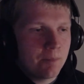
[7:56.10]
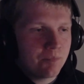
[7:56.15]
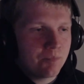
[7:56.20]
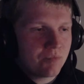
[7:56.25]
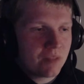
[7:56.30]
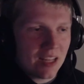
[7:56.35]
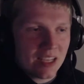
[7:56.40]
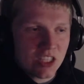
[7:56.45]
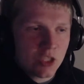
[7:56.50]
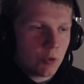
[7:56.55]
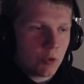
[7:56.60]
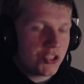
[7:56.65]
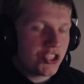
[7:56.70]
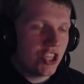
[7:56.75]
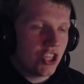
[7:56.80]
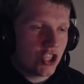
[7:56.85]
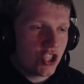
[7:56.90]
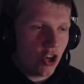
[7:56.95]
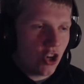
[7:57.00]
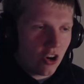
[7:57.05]
Like switching
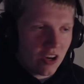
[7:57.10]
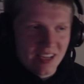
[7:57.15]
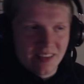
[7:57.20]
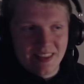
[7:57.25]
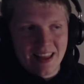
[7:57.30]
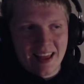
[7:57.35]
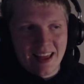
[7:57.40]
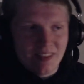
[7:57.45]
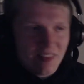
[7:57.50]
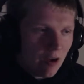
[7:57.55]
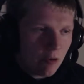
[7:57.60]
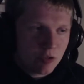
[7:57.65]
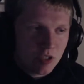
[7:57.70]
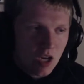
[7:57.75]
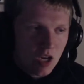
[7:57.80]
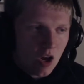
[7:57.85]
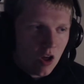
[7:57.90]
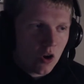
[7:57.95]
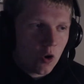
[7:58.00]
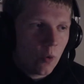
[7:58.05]
the shotgun then, that was a
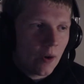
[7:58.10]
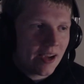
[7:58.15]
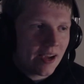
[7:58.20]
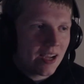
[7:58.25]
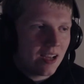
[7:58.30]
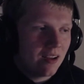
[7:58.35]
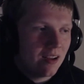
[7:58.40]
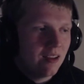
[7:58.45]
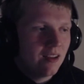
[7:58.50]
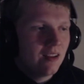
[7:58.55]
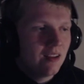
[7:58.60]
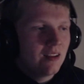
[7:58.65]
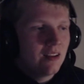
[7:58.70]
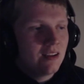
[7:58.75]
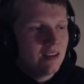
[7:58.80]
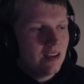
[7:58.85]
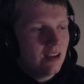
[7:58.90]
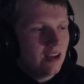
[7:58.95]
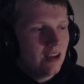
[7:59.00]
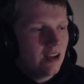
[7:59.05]
lot quicker.
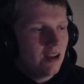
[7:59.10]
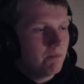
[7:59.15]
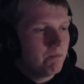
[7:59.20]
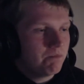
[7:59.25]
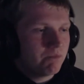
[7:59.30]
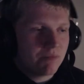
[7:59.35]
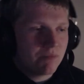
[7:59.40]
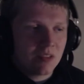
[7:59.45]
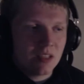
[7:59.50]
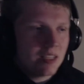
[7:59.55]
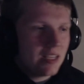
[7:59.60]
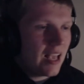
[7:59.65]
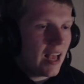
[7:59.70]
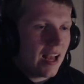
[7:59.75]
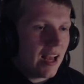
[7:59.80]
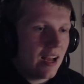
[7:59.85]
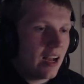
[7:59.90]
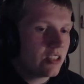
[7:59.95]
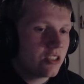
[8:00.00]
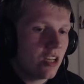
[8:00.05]

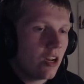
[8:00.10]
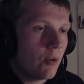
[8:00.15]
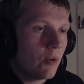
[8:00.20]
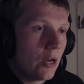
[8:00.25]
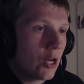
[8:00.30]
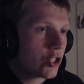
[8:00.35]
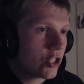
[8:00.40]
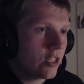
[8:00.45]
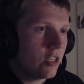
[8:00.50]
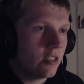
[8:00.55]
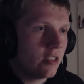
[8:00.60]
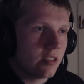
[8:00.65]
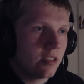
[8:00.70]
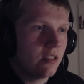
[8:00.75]
Yeah, I don't know, it looks good.